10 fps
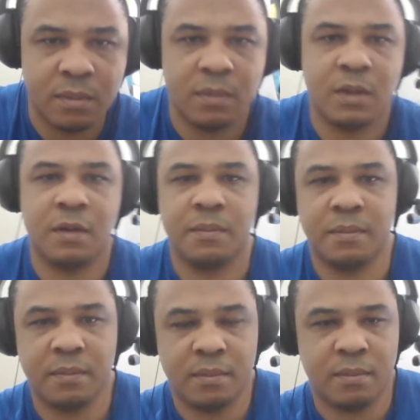there.
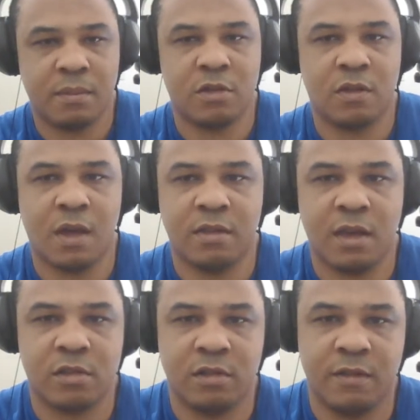Make sure that's
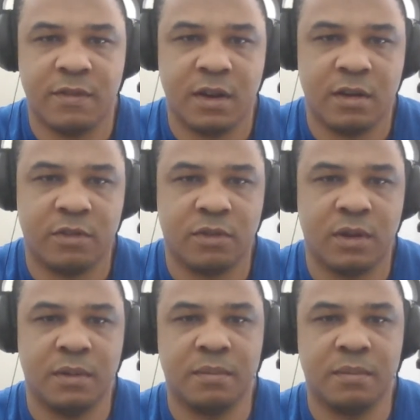actually fitting the screen.